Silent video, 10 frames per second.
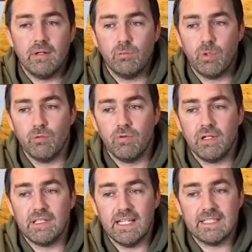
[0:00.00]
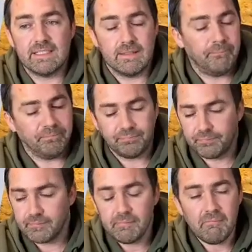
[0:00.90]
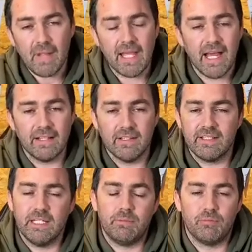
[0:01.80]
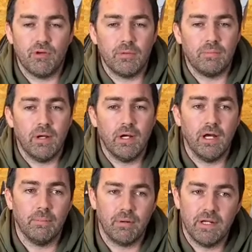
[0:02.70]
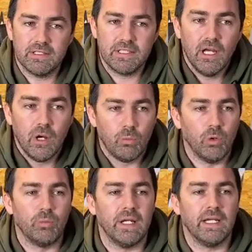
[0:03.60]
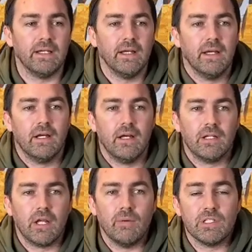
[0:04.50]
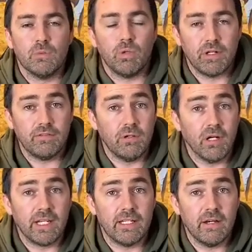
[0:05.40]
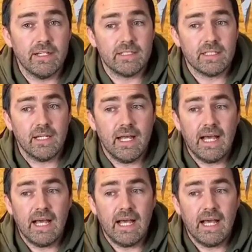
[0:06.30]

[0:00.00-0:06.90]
We'll run this, and the Deeper Pro Plus will be going to one of you lucky guys,